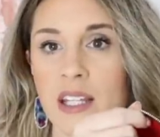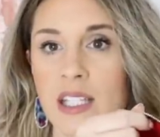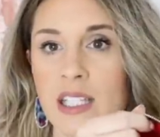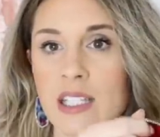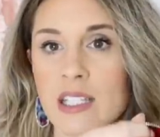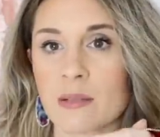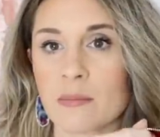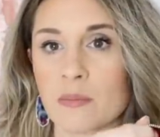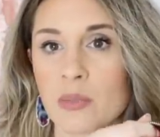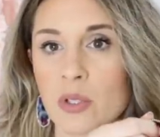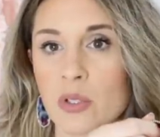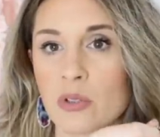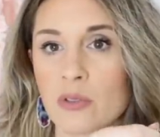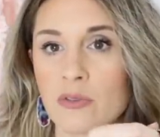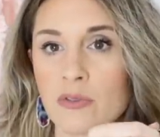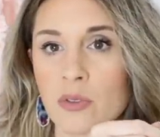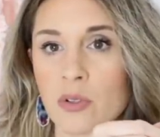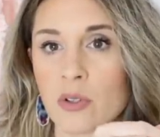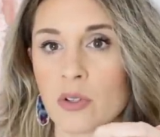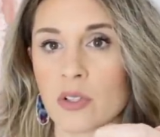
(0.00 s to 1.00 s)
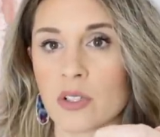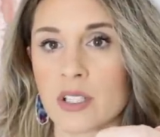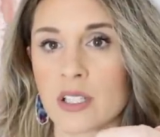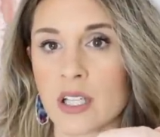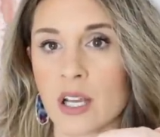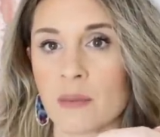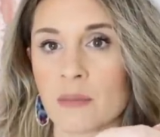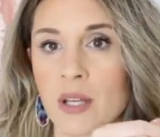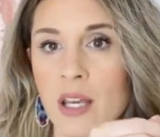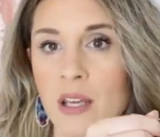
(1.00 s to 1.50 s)
This beautiful
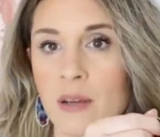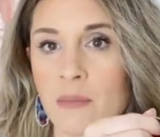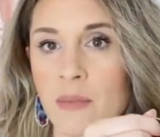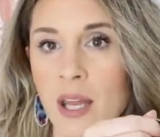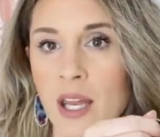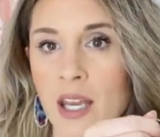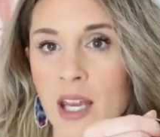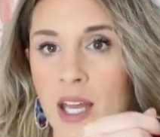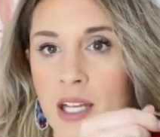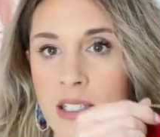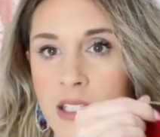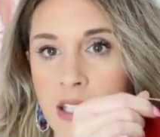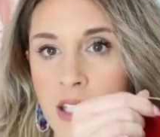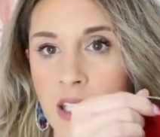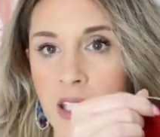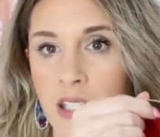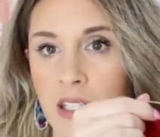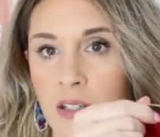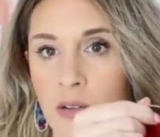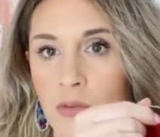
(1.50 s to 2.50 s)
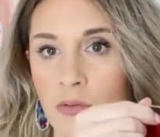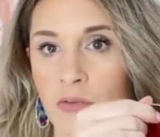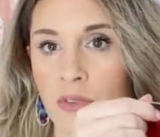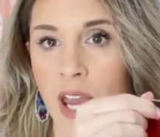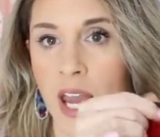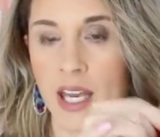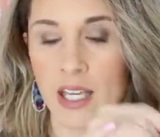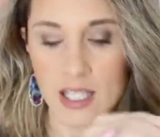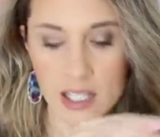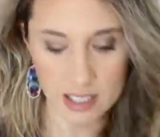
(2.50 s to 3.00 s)
Damier Ebene has the
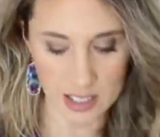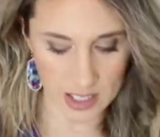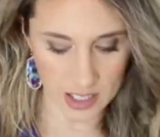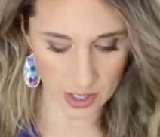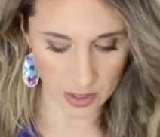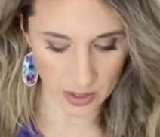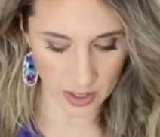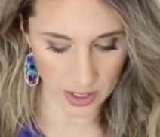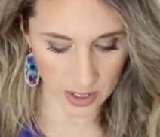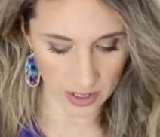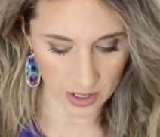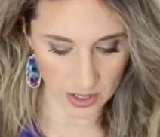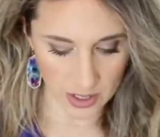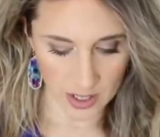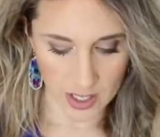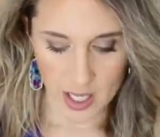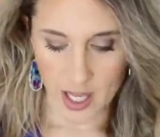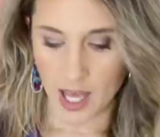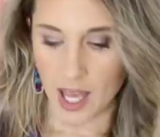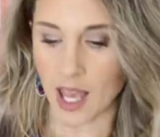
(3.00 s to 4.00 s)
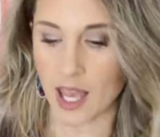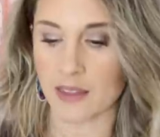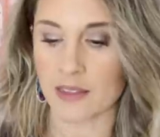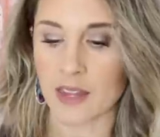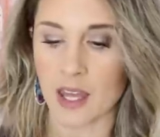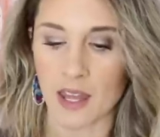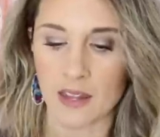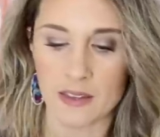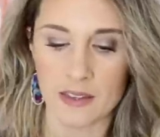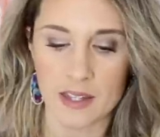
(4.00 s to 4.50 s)
red interior and
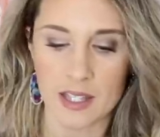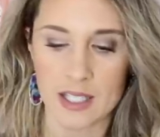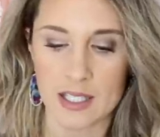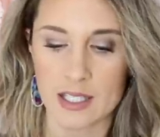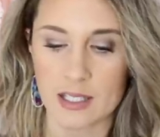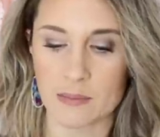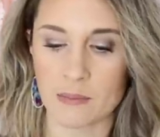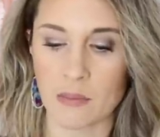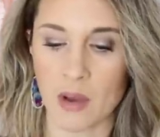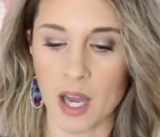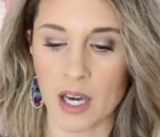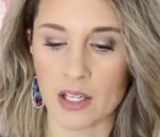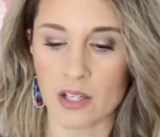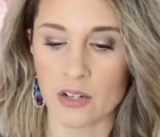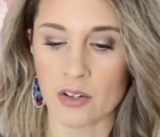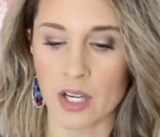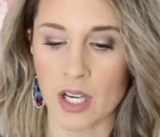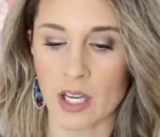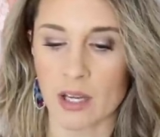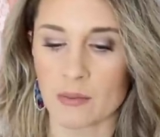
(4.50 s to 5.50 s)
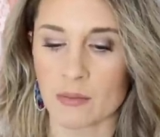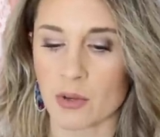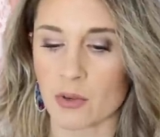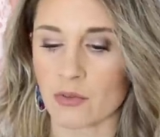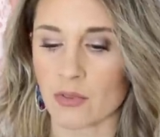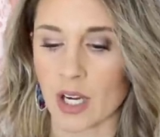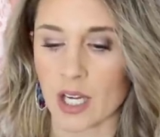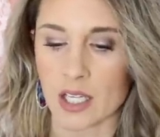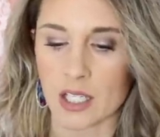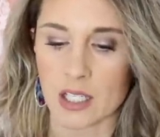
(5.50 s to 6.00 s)
then this monogram
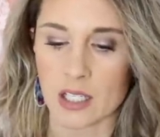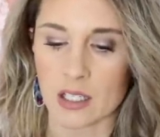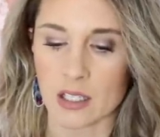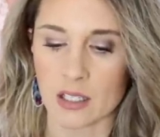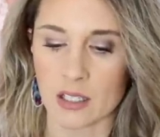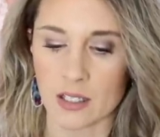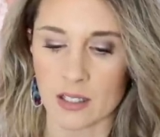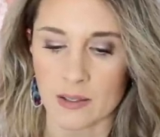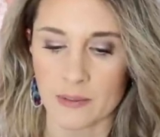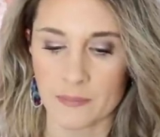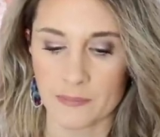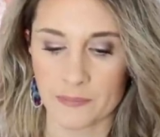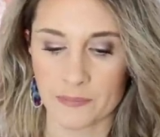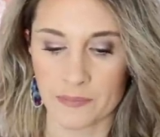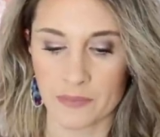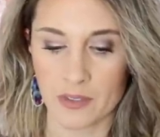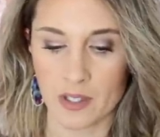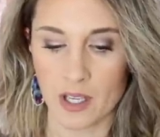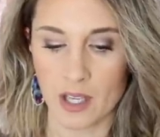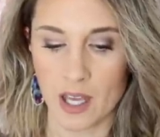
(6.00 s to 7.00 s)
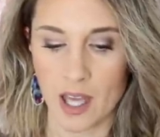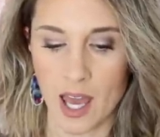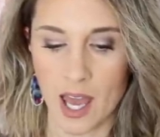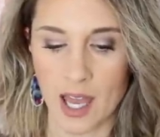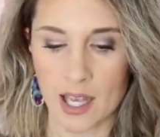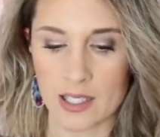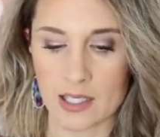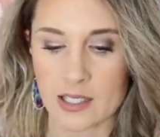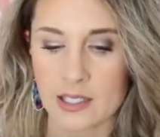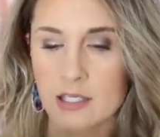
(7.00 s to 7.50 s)
right here
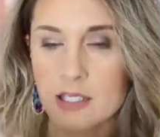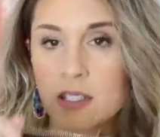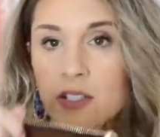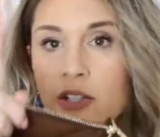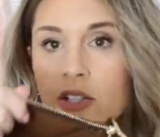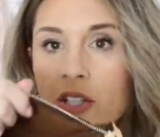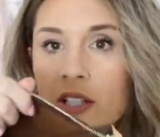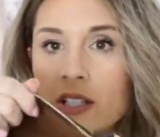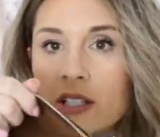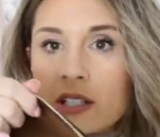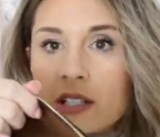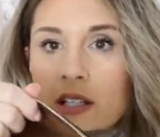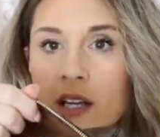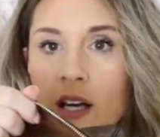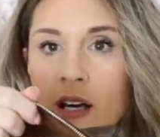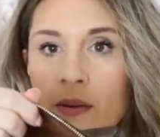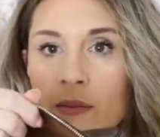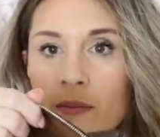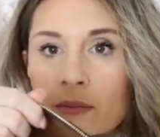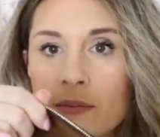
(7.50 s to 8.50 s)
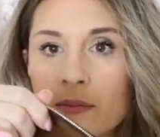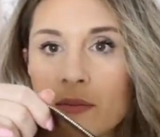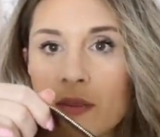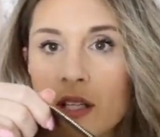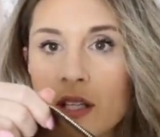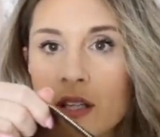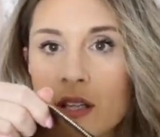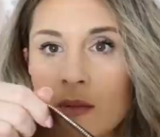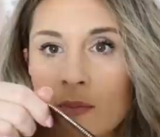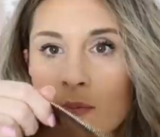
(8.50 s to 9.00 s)
has just um,
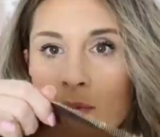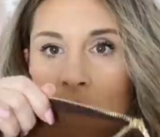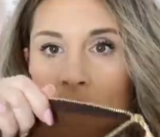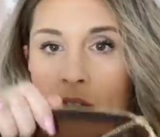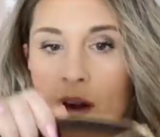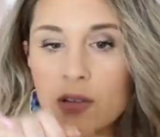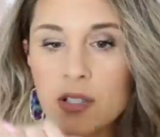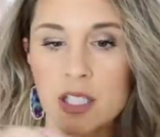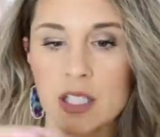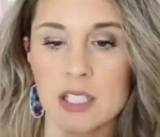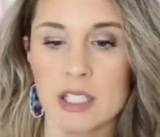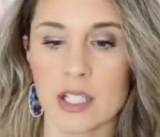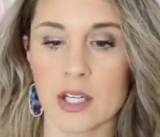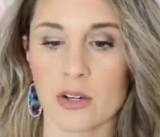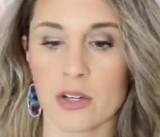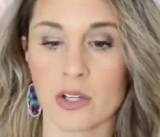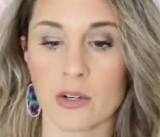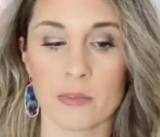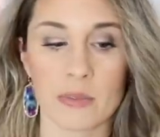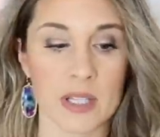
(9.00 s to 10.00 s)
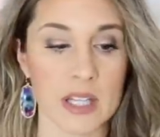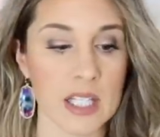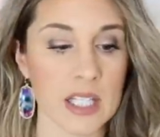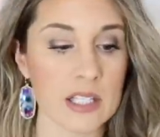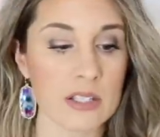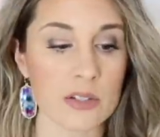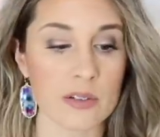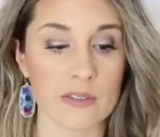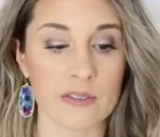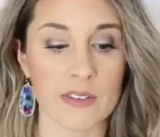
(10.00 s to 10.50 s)
the brown interior, but
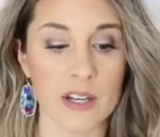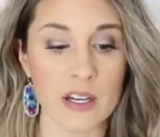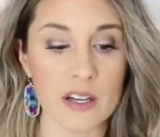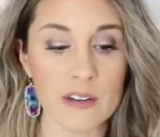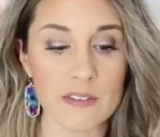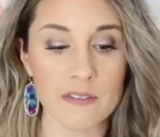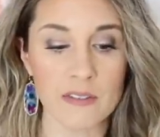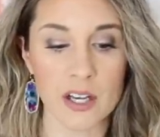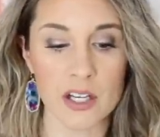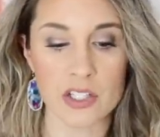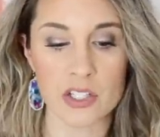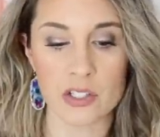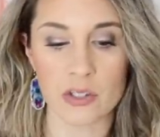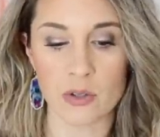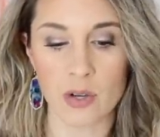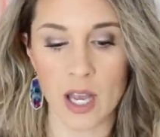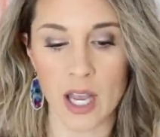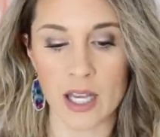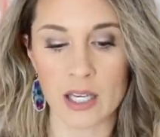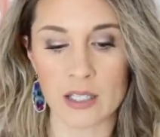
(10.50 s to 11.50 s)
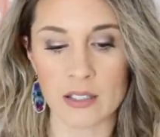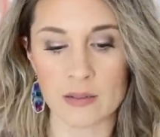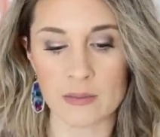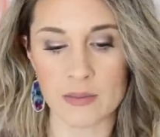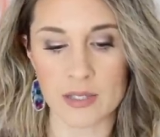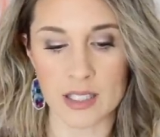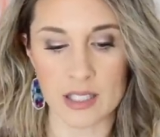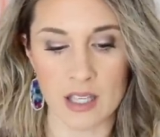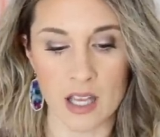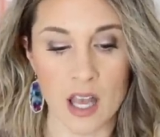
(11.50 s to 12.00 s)
these are very functional
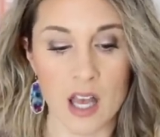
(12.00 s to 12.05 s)
items.